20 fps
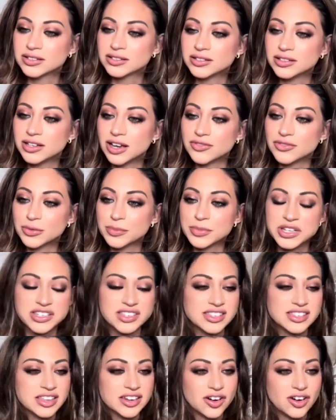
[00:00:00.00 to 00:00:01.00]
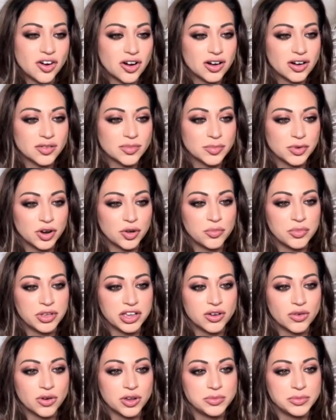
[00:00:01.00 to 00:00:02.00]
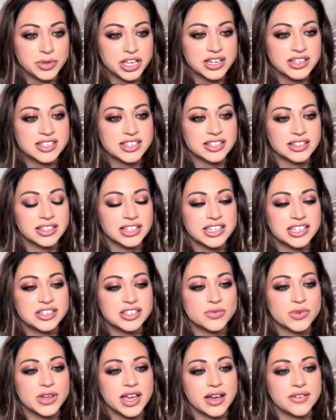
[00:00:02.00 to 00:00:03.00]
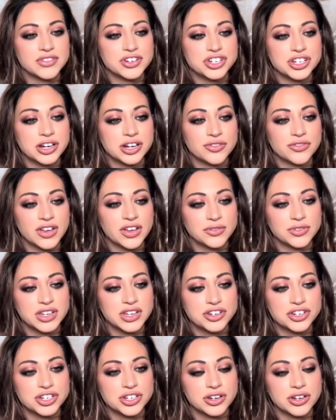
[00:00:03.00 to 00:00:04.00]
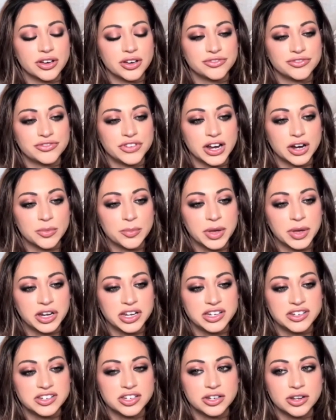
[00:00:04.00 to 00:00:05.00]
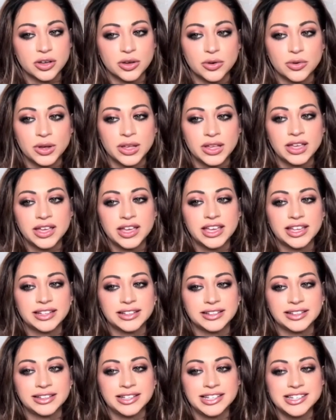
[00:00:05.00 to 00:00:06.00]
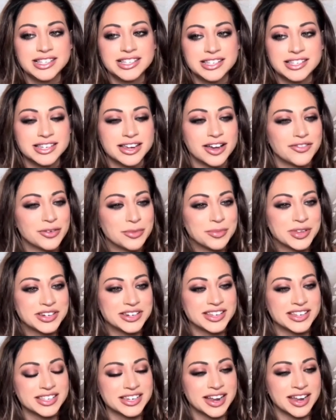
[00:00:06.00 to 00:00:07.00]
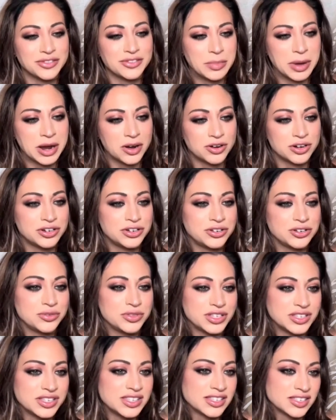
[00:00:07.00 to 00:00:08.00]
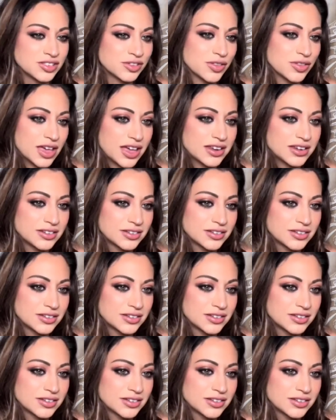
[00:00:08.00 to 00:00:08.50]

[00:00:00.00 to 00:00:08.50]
governments that are pro-Bitcoin, because at least we have a shared foundation of fair money to know at least this government doesn't have the power to do this, this, or that.